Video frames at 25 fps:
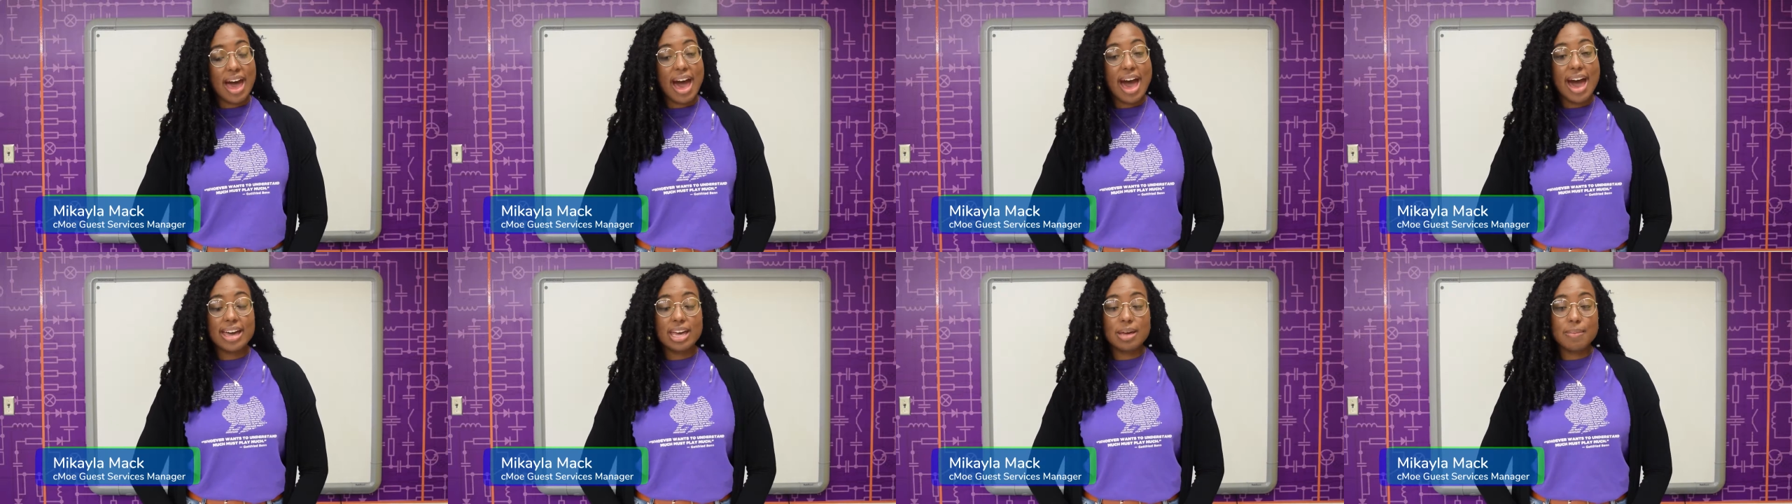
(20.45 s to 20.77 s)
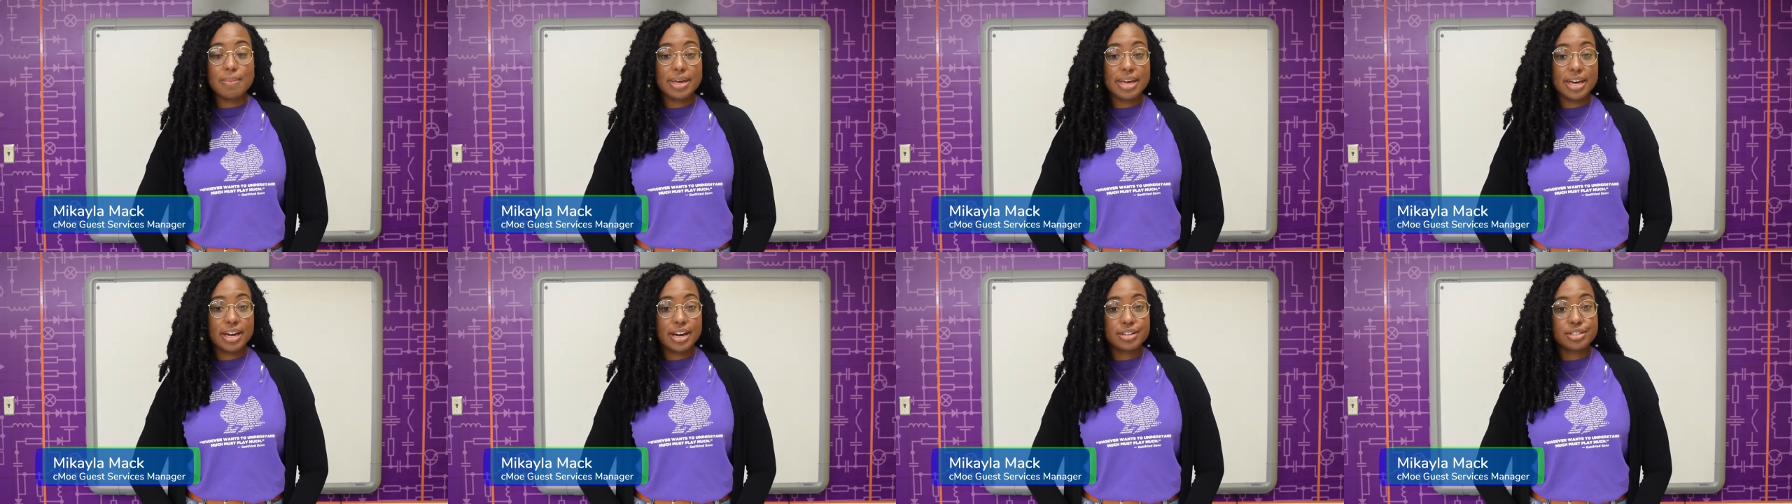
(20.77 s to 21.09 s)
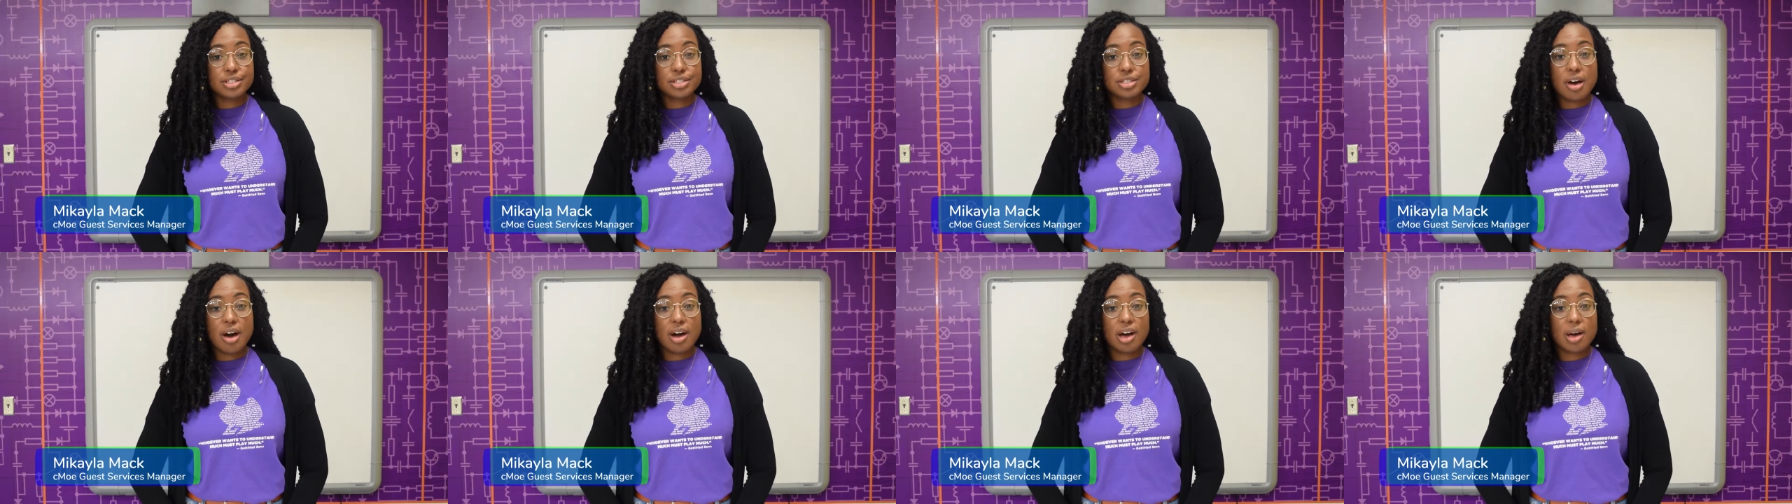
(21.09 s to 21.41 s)
I am here
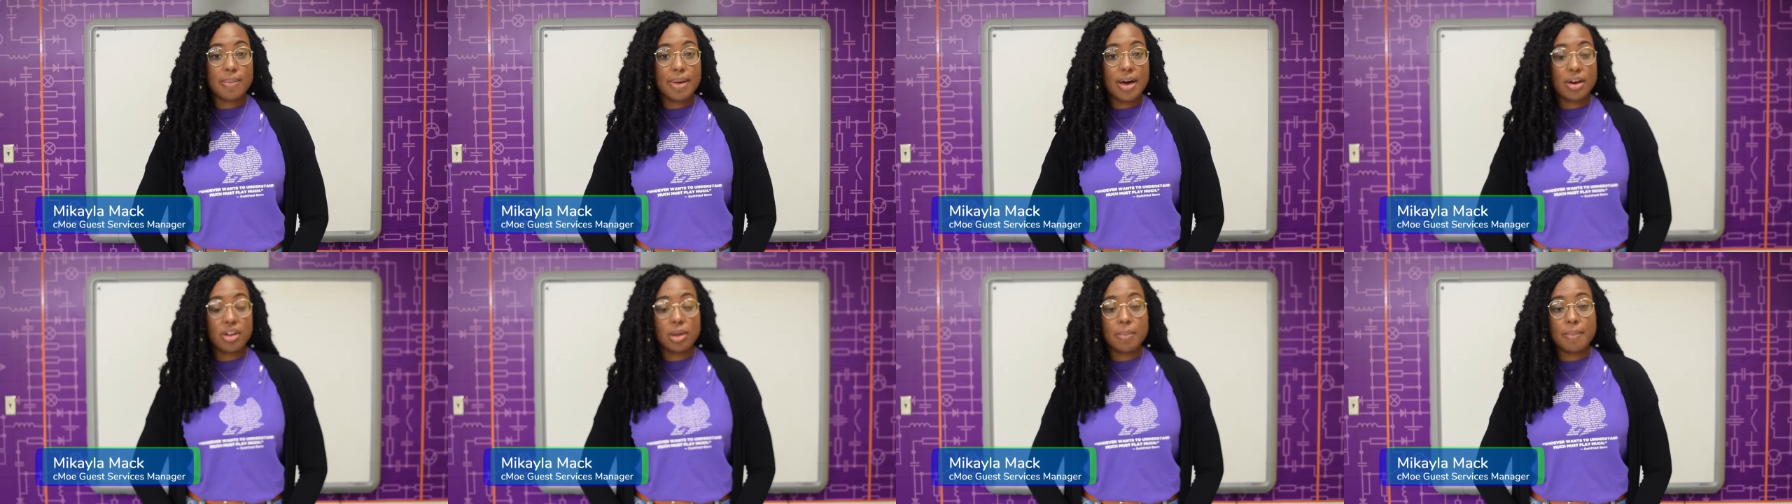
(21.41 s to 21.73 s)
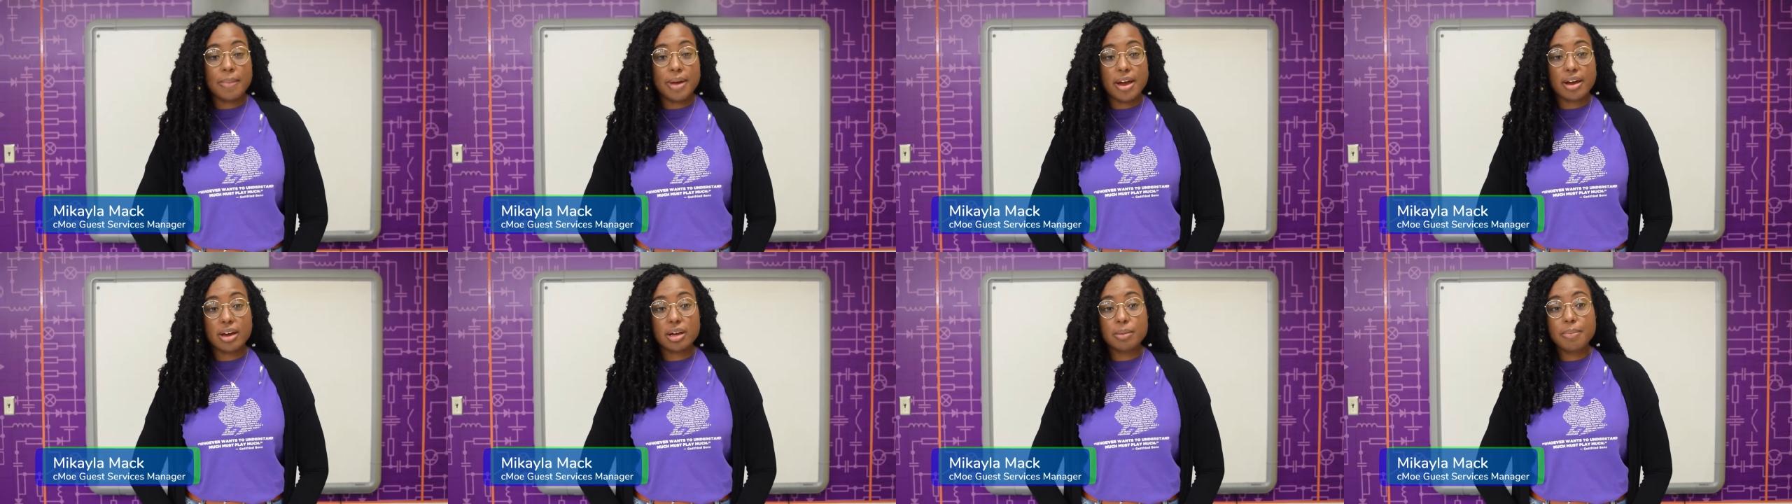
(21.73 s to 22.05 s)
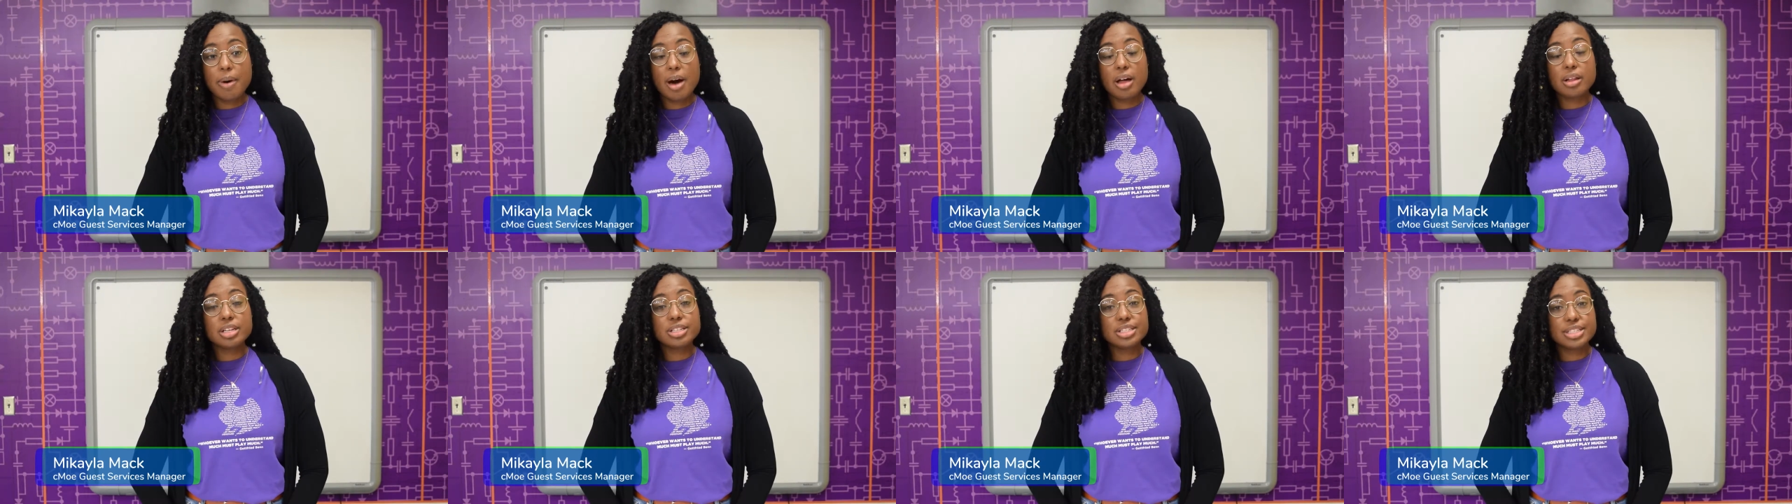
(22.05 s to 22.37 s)
to talk about American
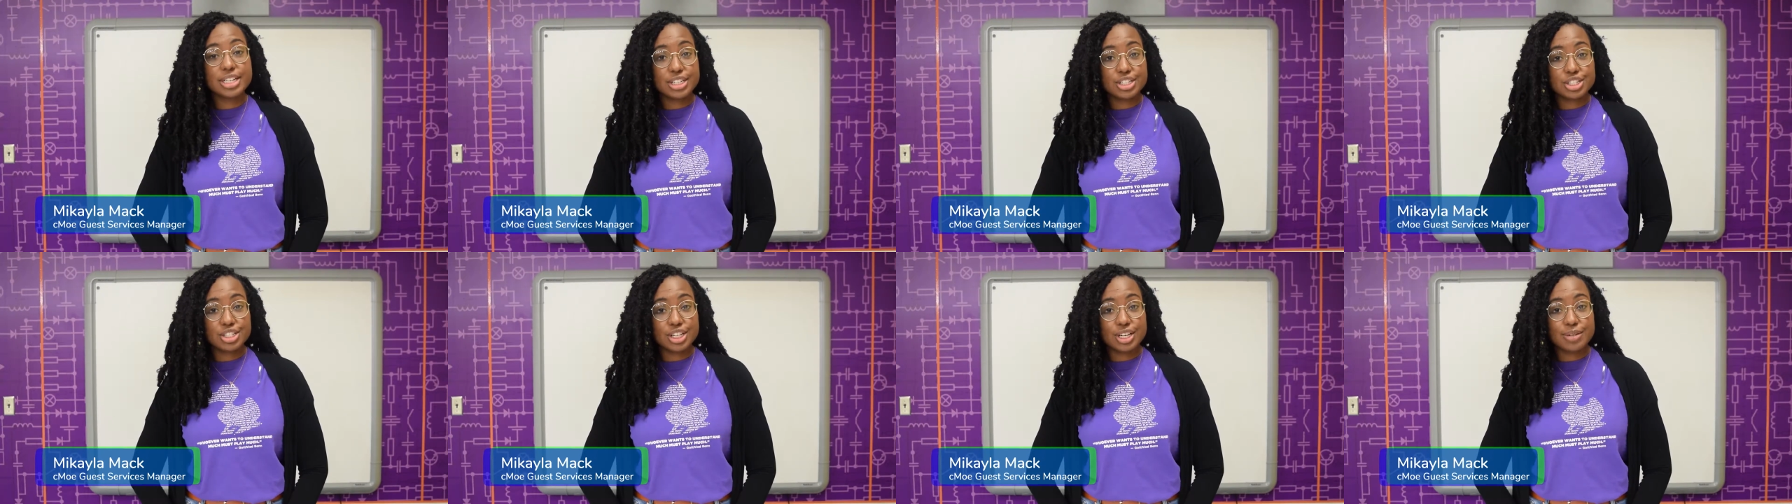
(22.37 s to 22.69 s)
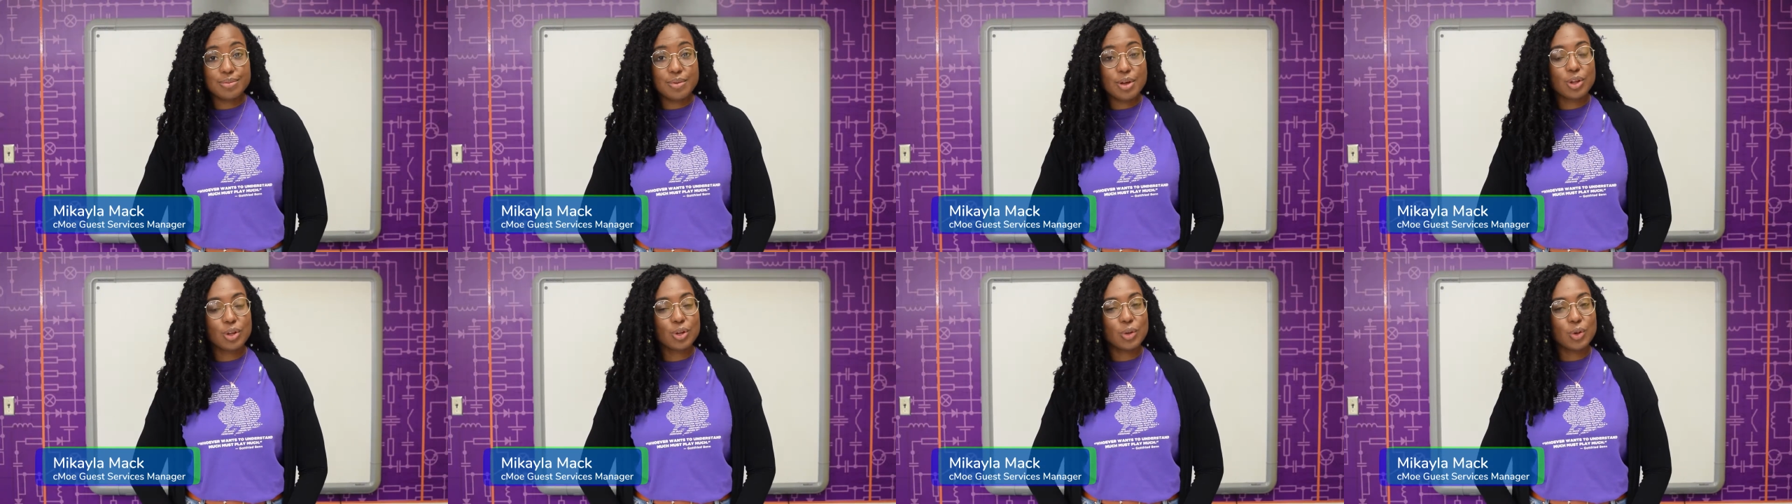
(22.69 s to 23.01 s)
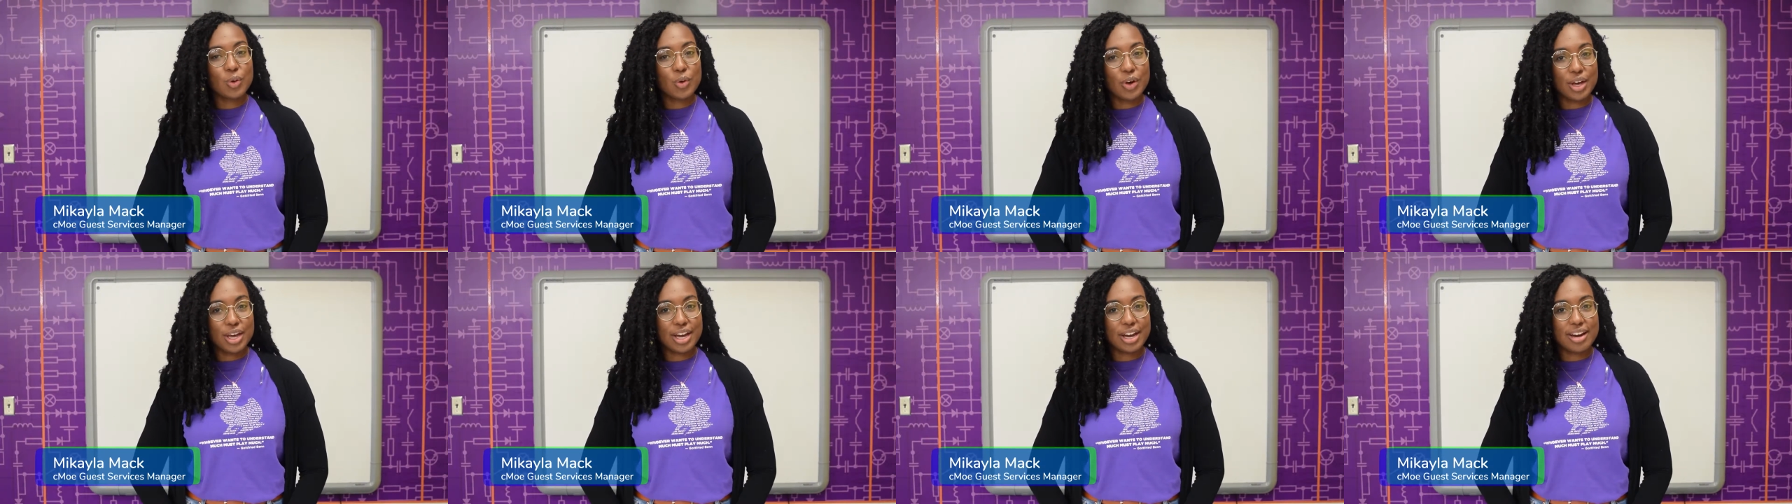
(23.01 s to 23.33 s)
politician,
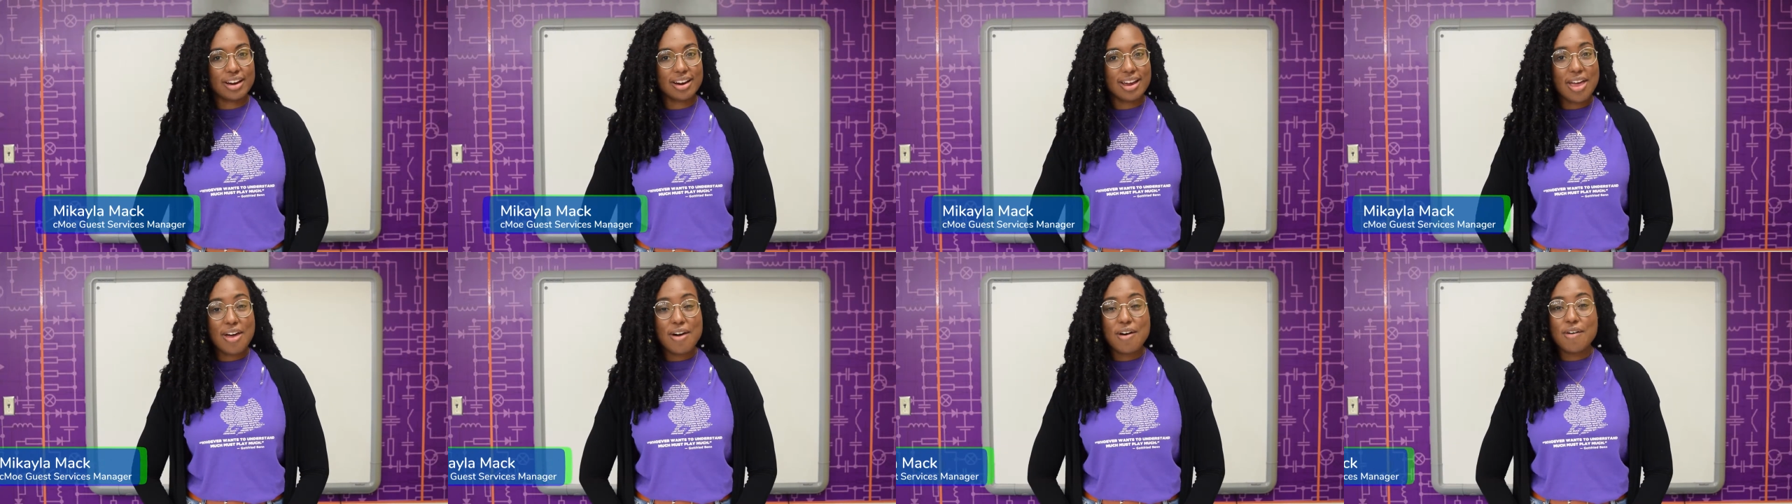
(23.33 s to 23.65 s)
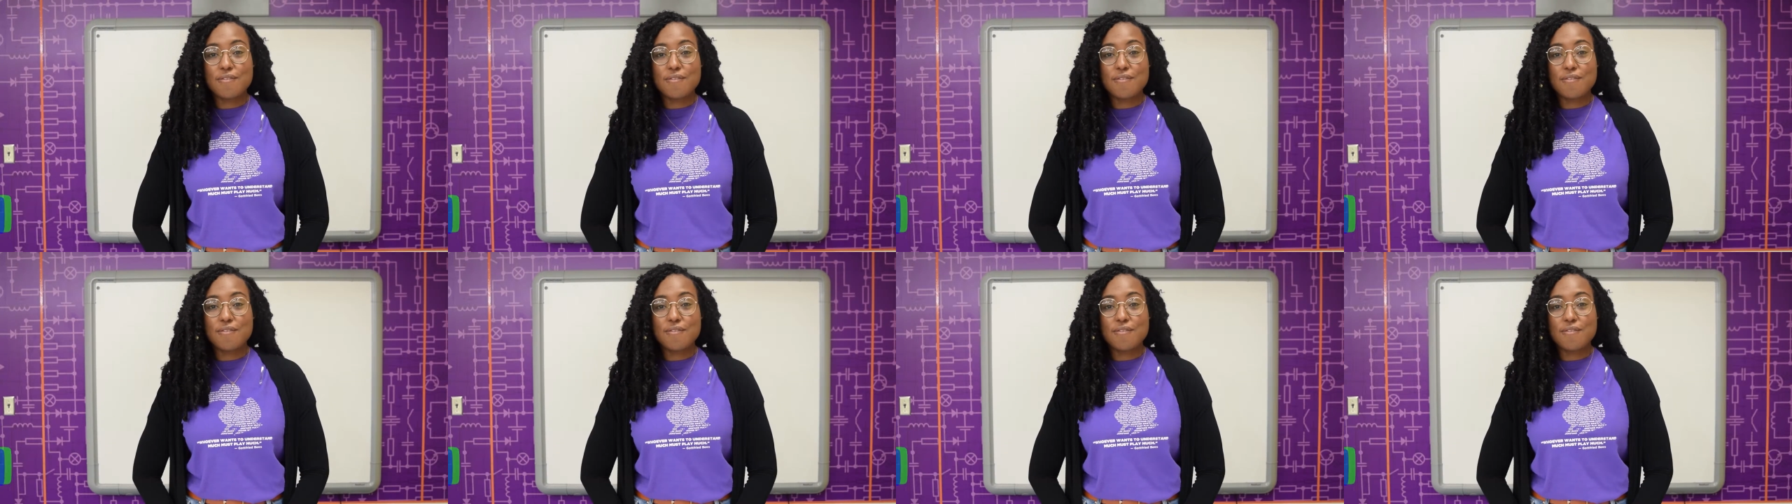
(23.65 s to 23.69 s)
lawyer,